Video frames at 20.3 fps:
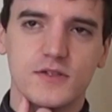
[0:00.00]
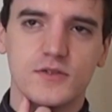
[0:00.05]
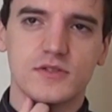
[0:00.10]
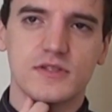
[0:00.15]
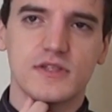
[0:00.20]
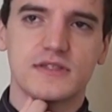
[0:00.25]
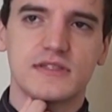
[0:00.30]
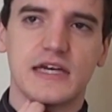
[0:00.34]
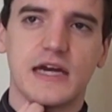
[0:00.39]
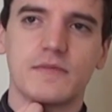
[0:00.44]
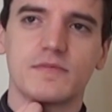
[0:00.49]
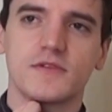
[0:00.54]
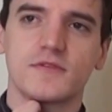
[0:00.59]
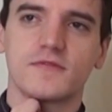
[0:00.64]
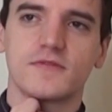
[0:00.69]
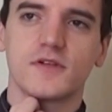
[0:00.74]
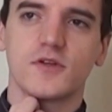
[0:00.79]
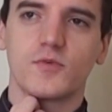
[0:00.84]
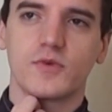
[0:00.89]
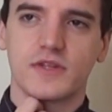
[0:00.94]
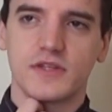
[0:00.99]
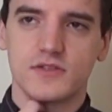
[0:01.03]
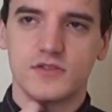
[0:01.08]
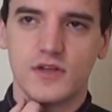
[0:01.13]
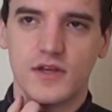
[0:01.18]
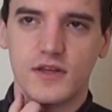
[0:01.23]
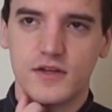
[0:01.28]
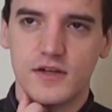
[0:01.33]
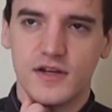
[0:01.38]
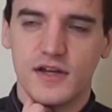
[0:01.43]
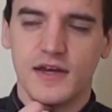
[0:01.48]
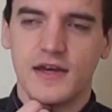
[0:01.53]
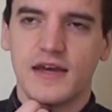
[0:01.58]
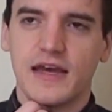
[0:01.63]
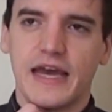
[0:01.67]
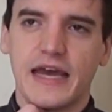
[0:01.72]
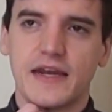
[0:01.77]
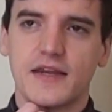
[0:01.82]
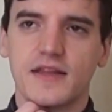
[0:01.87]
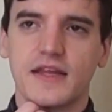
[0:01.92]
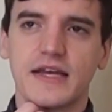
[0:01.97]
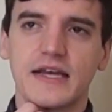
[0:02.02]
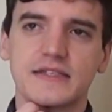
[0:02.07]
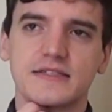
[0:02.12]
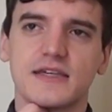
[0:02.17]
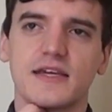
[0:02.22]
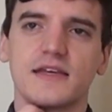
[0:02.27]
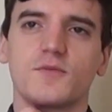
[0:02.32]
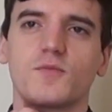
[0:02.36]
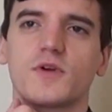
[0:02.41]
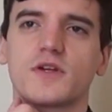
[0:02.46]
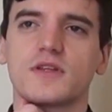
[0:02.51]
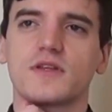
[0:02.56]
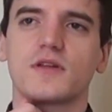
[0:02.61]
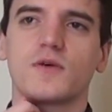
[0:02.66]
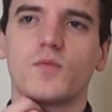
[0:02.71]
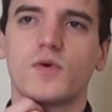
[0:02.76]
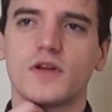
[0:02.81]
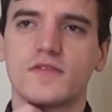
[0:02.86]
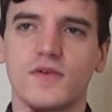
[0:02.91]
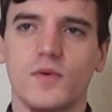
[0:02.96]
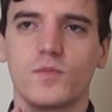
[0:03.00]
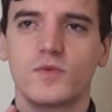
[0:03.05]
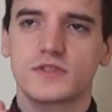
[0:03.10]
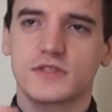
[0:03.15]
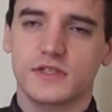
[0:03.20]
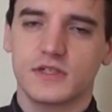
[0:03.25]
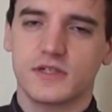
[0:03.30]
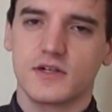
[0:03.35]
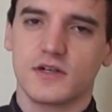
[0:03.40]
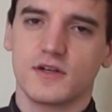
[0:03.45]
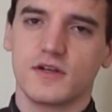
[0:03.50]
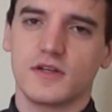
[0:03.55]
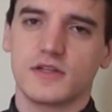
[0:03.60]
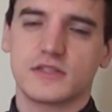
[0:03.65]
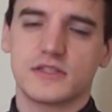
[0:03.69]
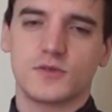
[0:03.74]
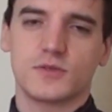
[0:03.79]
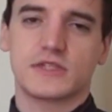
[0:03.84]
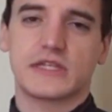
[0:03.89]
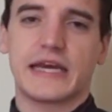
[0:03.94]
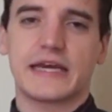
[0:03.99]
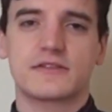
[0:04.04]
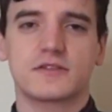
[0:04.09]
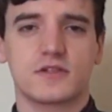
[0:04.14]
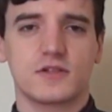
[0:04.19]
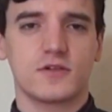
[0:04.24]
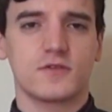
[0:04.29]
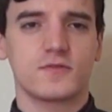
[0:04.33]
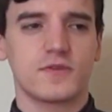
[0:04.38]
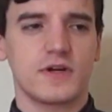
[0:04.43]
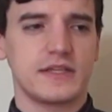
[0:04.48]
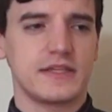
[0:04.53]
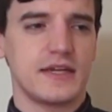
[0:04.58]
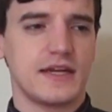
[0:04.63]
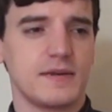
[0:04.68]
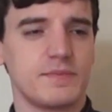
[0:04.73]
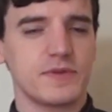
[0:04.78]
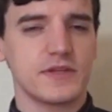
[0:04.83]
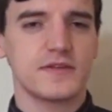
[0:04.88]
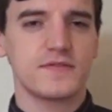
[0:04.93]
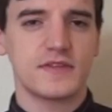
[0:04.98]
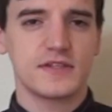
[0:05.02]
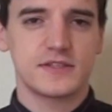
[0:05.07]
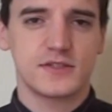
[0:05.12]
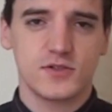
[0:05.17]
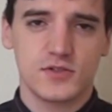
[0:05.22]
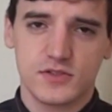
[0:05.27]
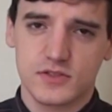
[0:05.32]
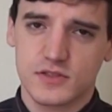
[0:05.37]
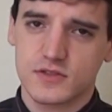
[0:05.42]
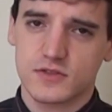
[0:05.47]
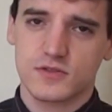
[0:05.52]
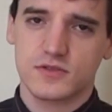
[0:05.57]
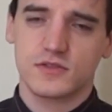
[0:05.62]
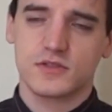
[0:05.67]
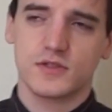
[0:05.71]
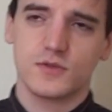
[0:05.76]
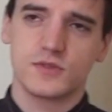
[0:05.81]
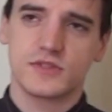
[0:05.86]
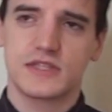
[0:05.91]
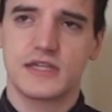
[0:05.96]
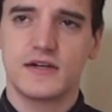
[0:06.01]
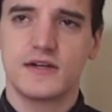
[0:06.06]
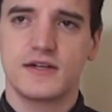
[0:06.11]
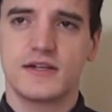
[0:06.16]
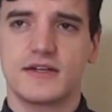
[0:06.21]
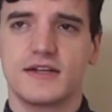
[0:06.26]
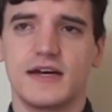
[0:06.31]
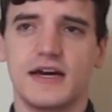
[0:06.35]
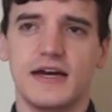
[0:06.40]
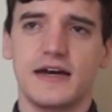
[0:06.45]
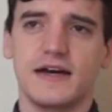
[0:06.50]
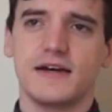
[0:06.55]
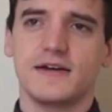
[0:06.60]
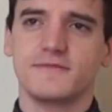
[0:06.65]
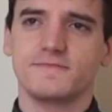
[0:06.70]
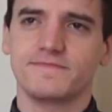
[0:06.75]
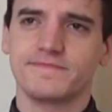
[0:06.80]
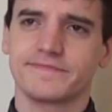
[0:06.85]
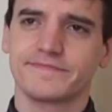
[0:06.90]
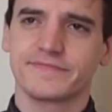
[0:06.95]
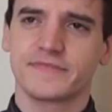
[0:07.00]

used the time to flirt with each other. And like I say, one of them was a girl, and she was an ex-girlfriend, and I believe that she was there to